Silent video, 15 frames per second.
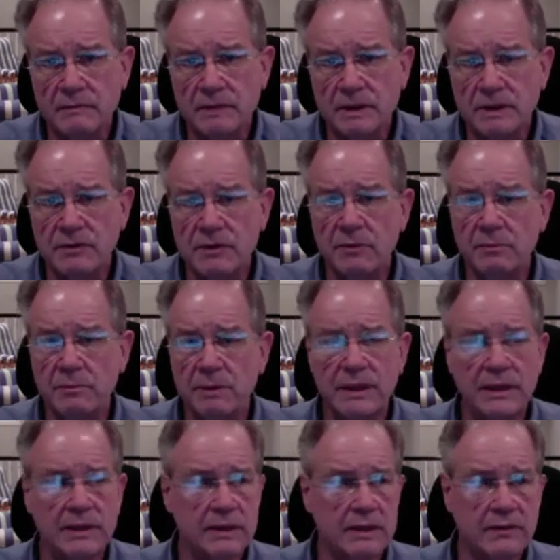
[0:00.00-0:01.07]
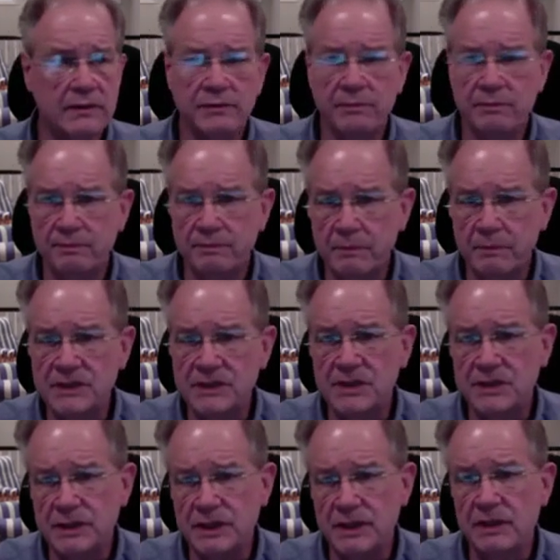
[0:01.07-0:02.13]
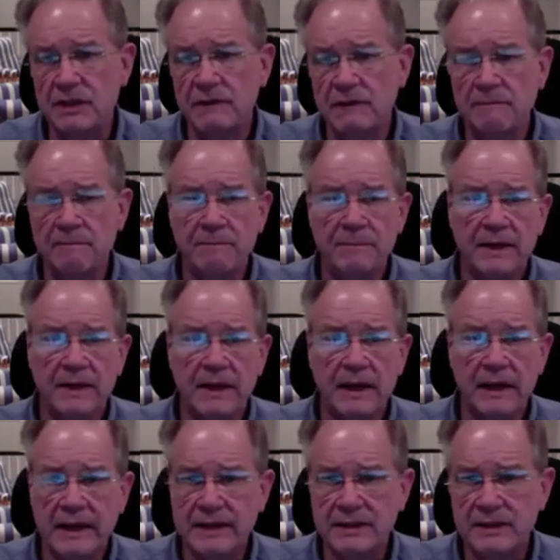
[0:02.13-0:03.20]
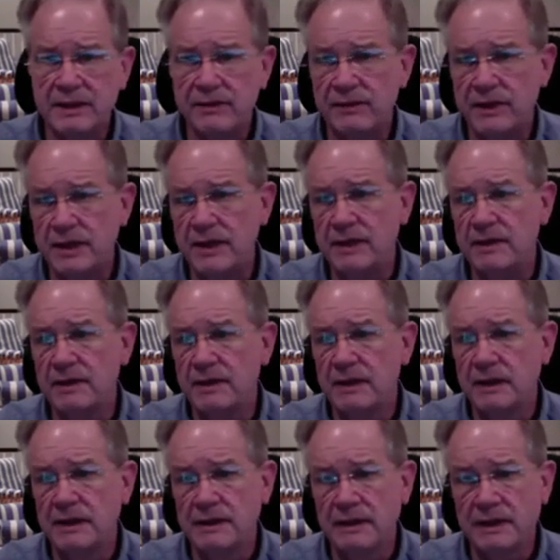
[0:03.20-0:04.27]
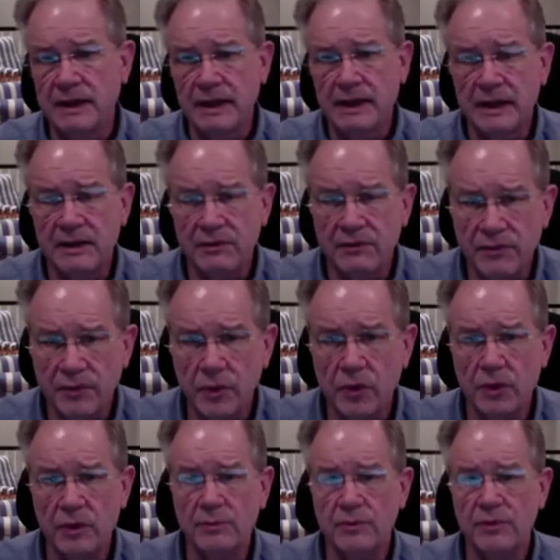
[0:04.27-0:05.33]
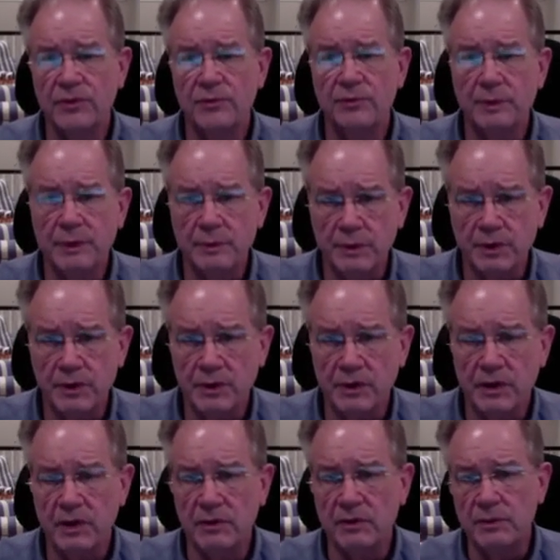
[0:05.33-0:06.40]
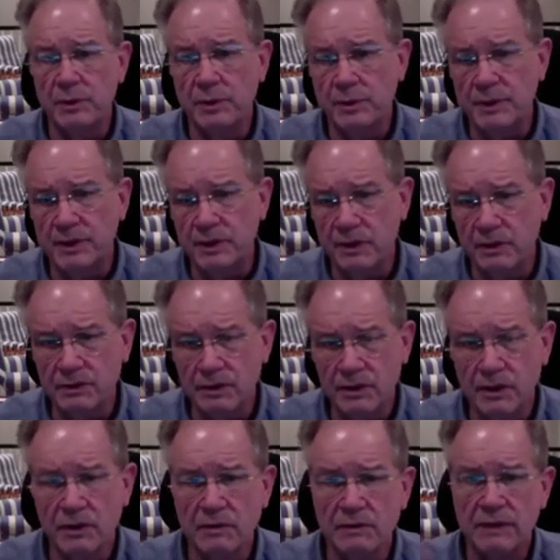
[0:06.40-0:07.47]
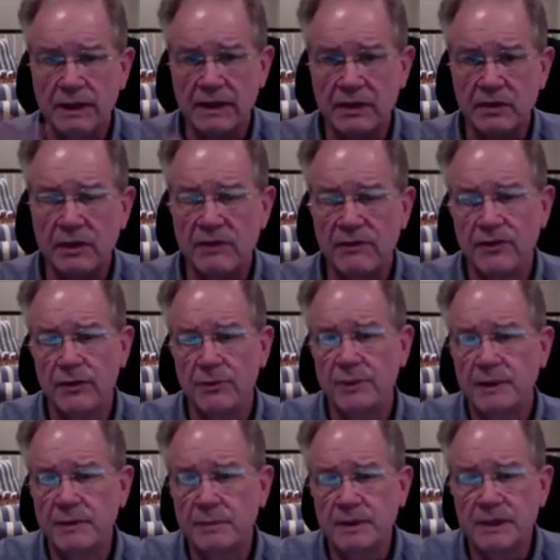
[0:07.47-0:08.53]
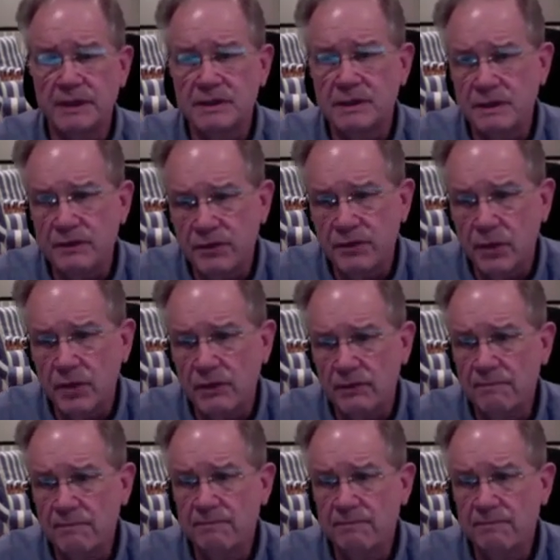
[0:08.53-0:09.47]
of messaging and activity that informs people you know and people you don't know that you have something potentially for them.